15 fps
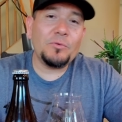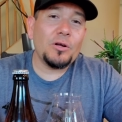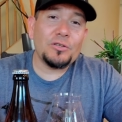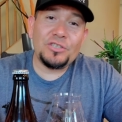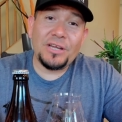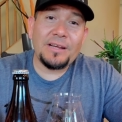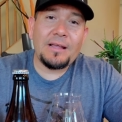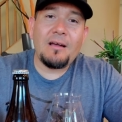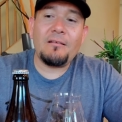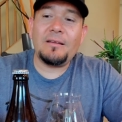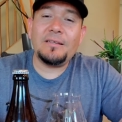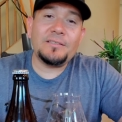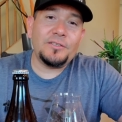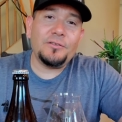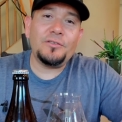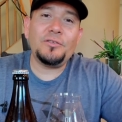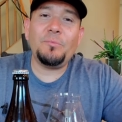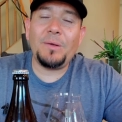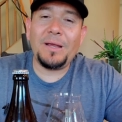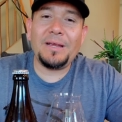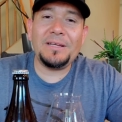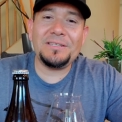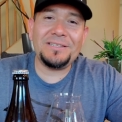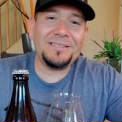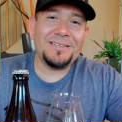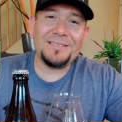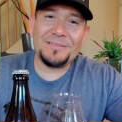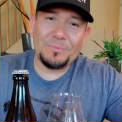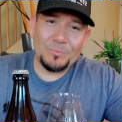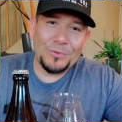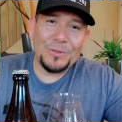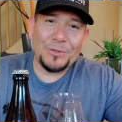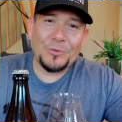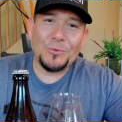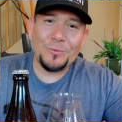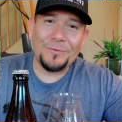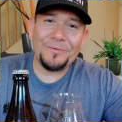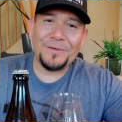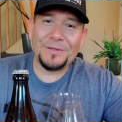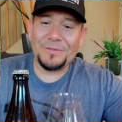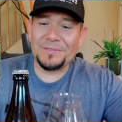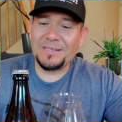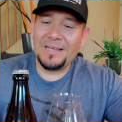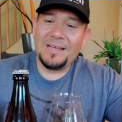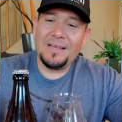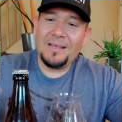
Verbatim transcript: Go check out his YouTube page. He does some really cool reviews.